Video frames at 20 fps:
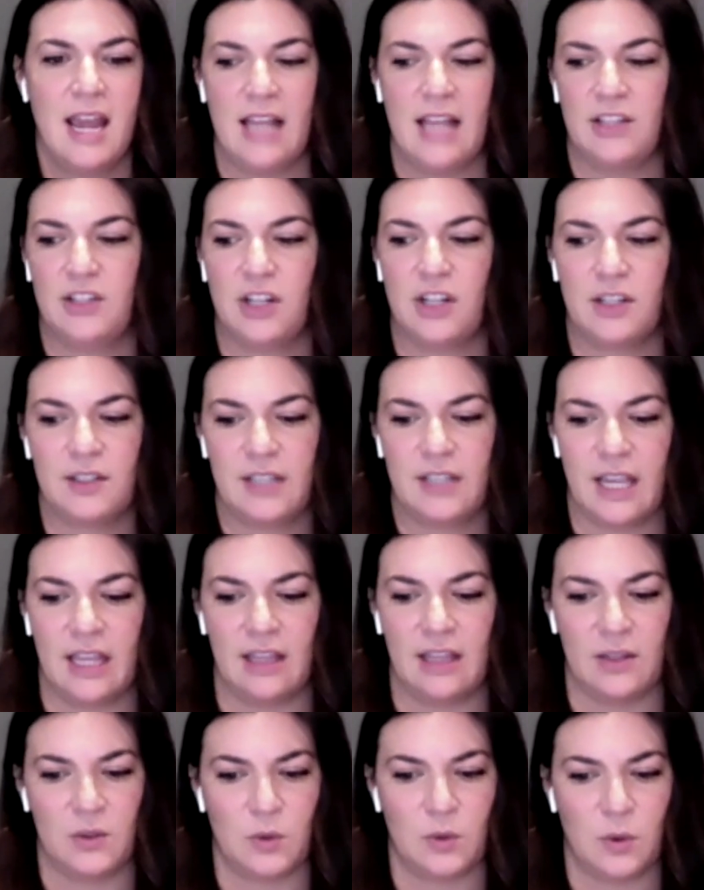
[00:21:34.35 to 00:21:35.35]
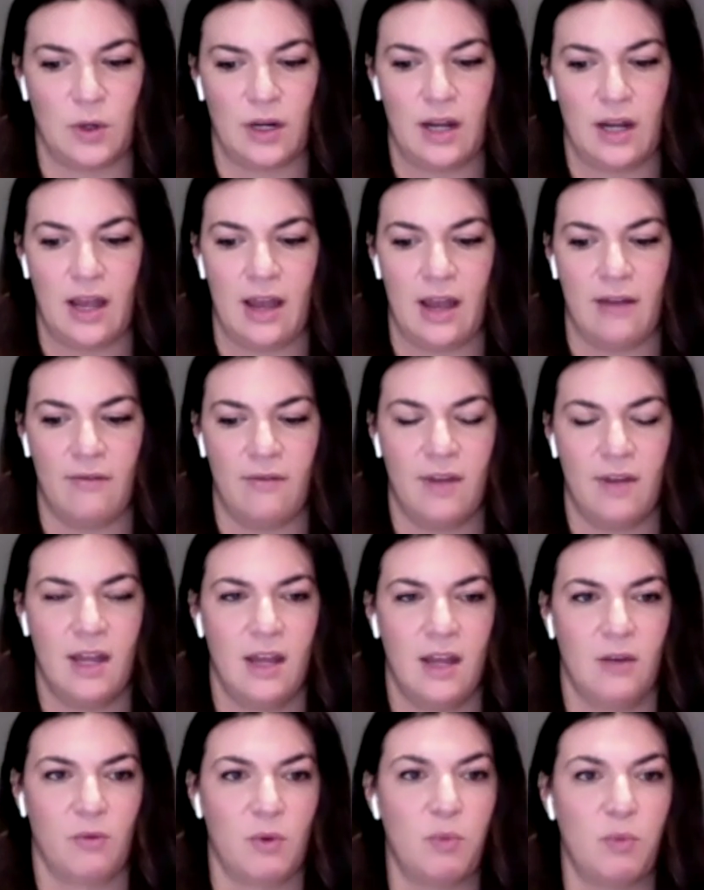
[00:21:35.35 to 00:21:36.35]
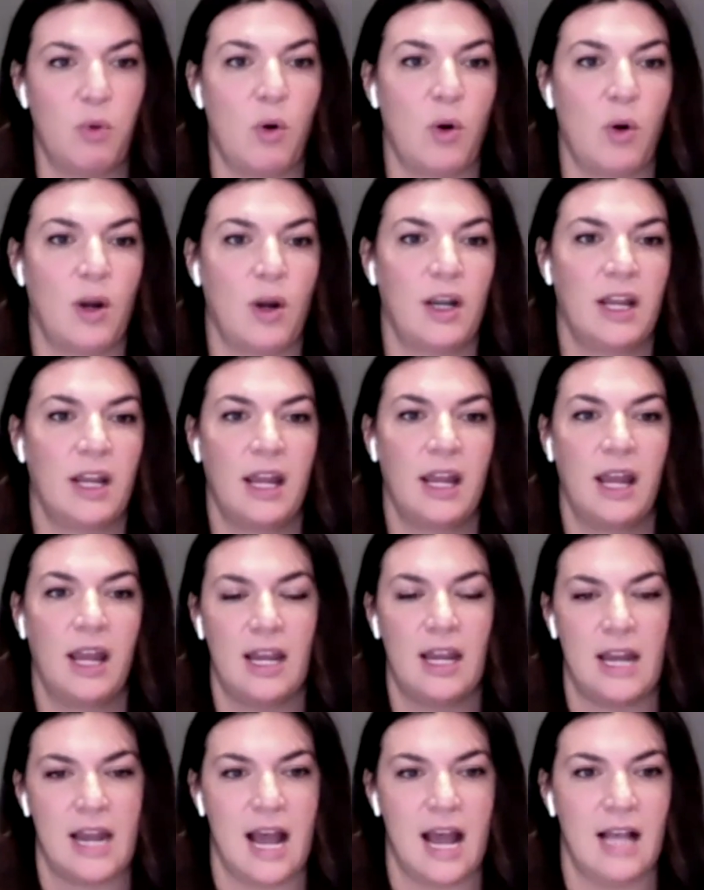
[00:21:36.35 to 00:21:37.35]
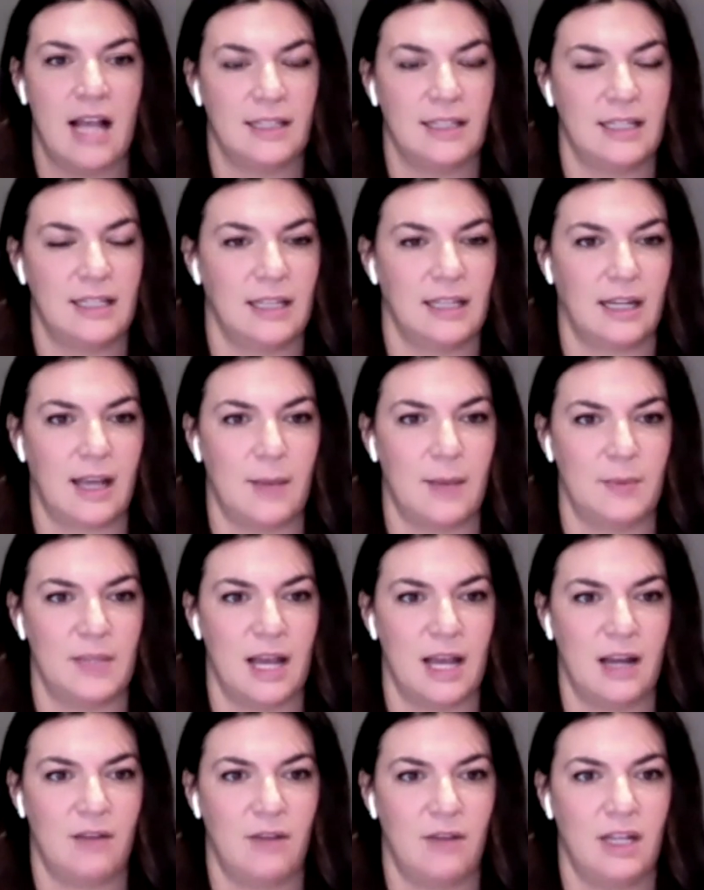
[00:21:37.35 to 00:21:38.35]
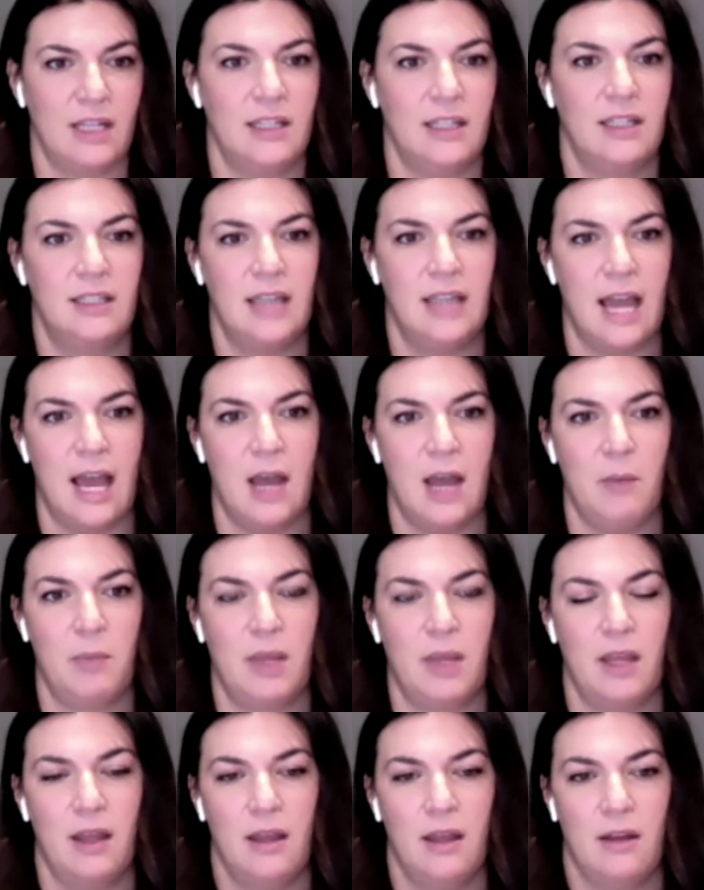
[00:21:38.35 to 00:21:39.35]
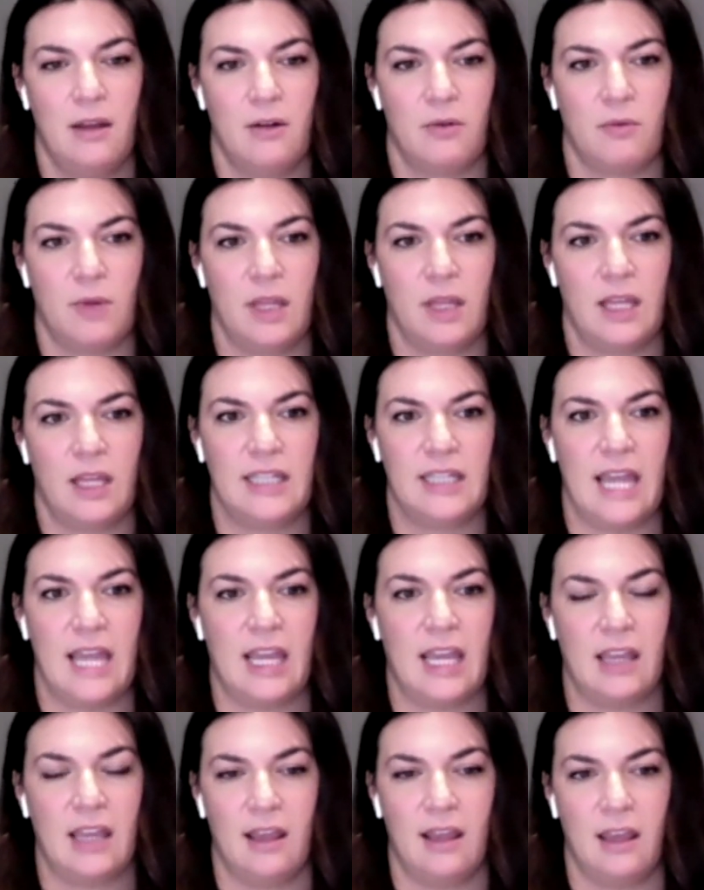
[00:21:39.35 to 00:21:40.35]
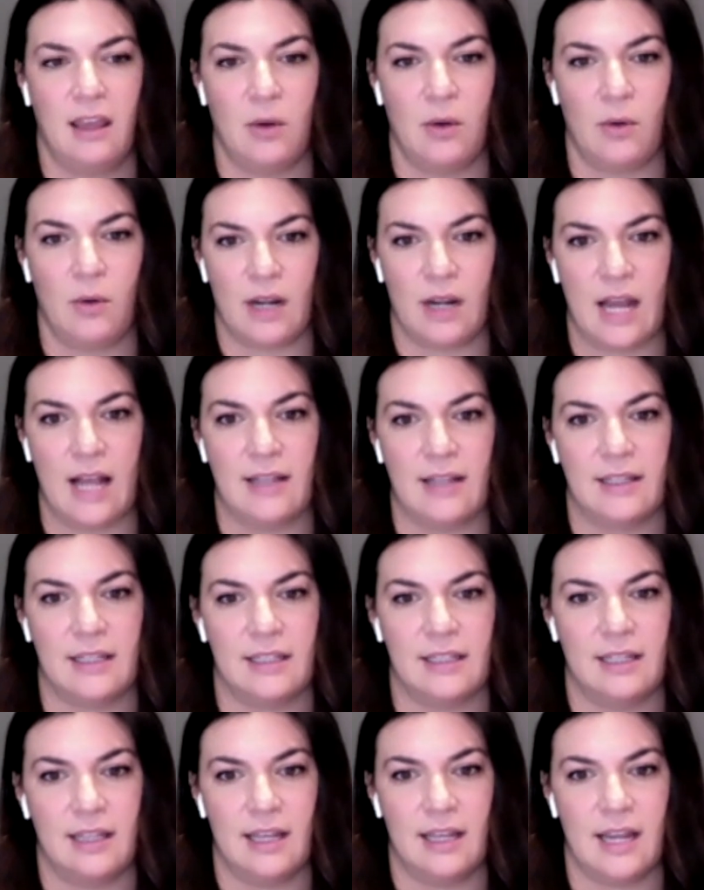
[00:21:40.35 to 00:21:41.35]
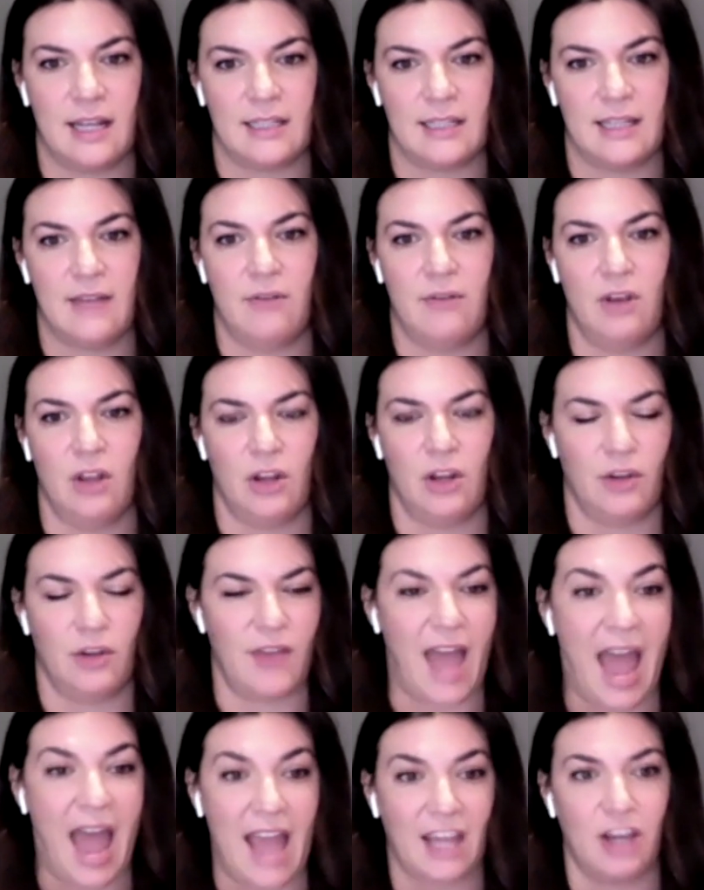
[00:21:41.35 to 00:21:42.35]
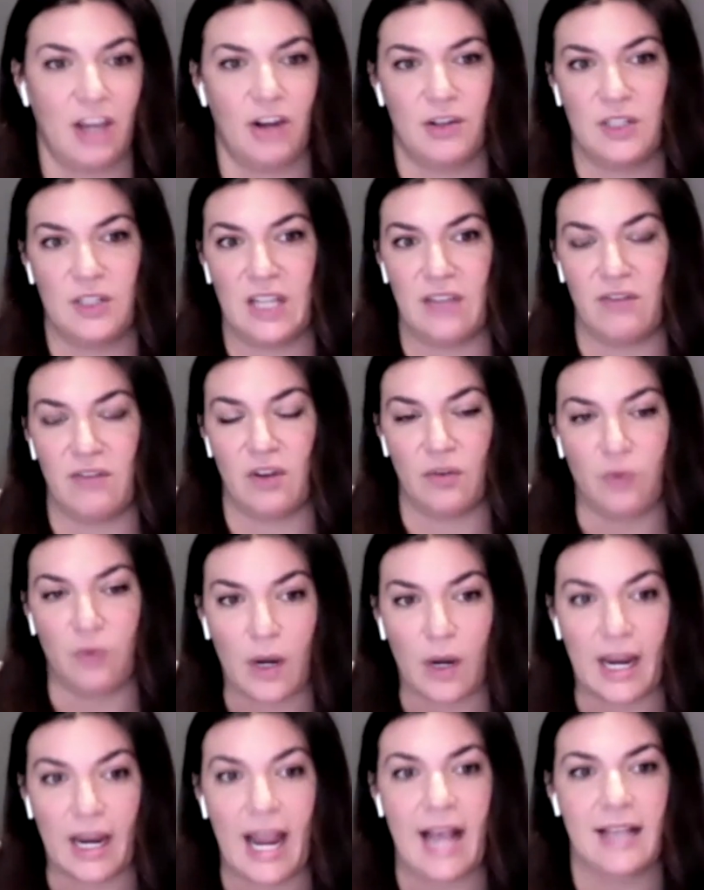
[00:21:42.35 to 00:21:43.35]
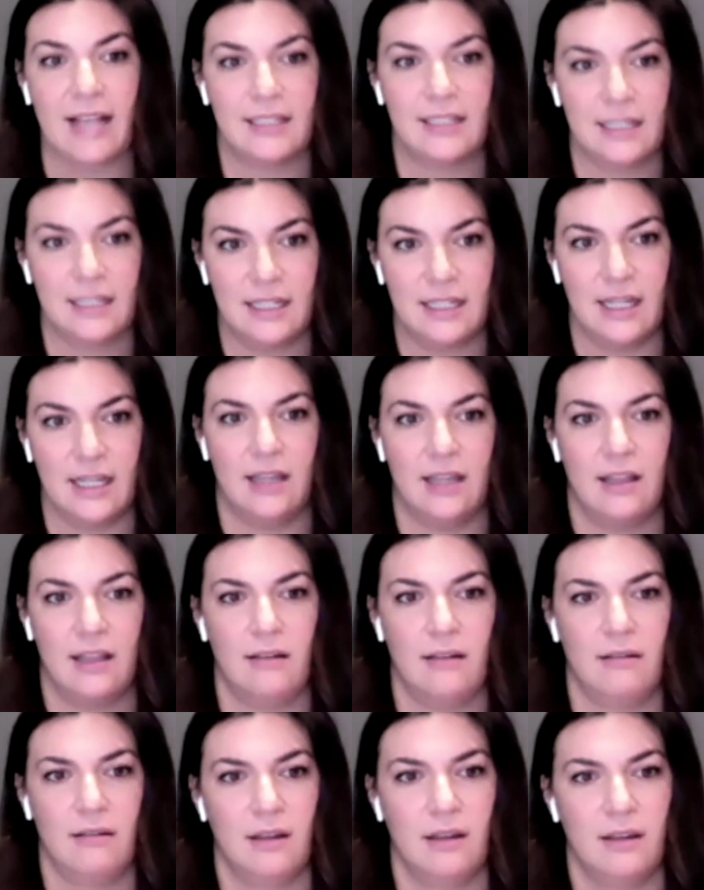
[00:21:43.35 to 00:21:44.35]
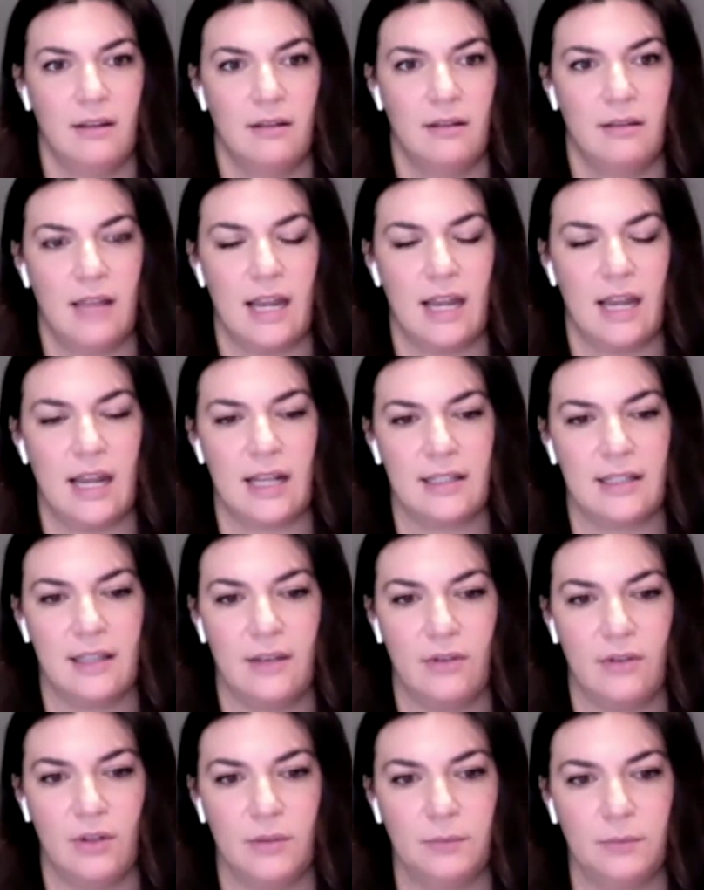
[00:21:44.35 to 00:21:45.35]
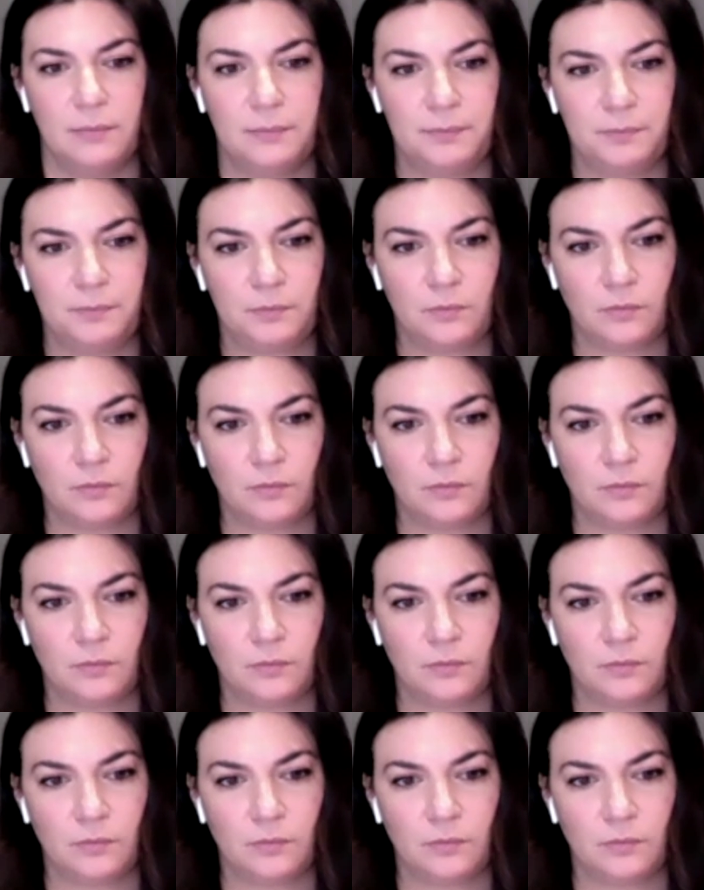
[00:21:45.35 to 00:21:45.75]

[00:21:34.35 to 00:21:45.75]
And start seeing the sort of reporting and analysis that comes out of it to help really take your analysis to the next level, or the accuracy of your forecast to that next level.